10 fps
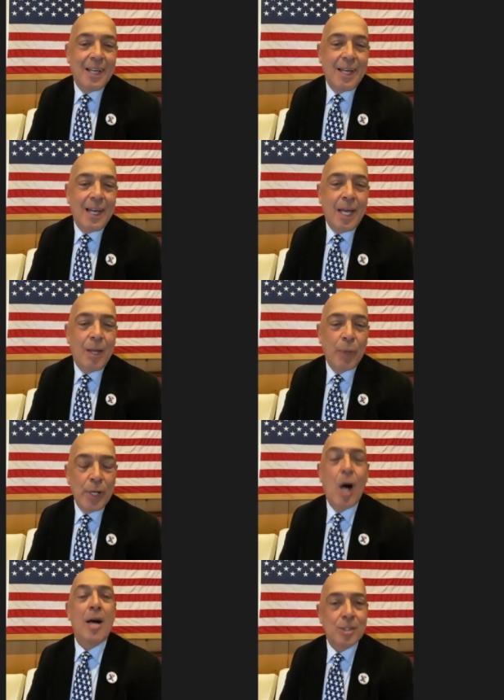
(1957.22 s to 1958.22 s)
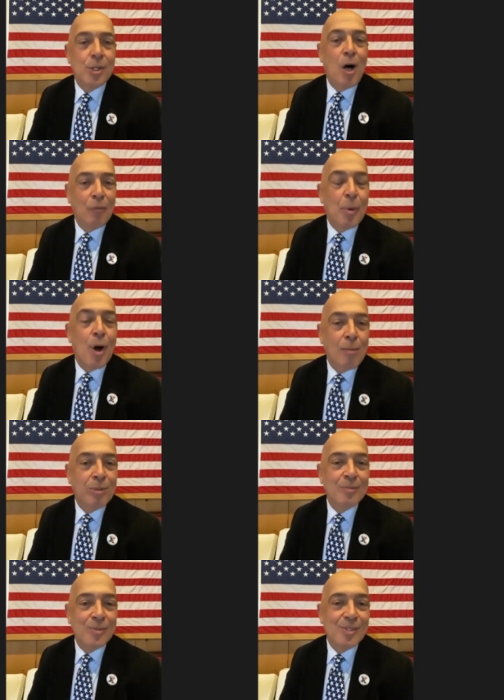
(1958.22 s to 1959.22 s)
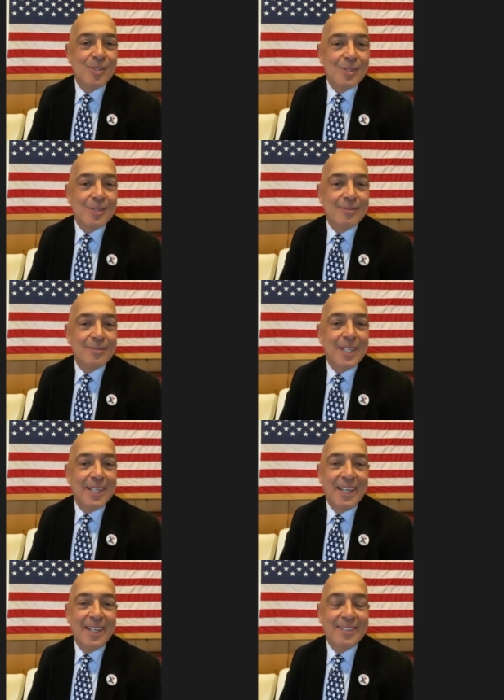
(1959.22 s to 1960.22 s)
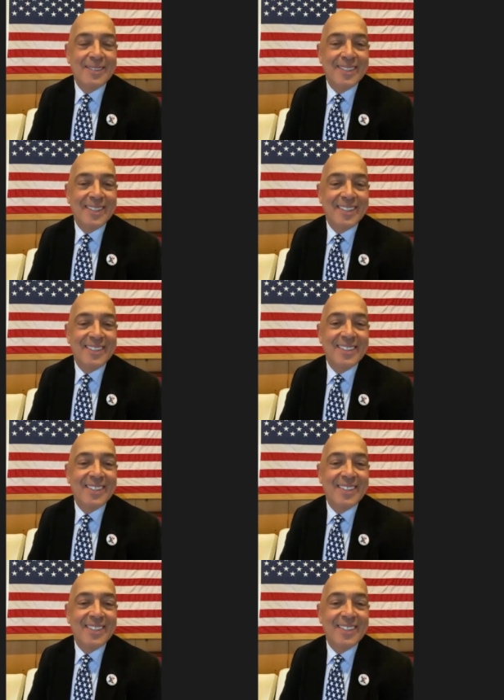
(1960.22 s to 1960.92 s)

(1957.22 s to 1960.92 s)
and we know how to solve problems and uh,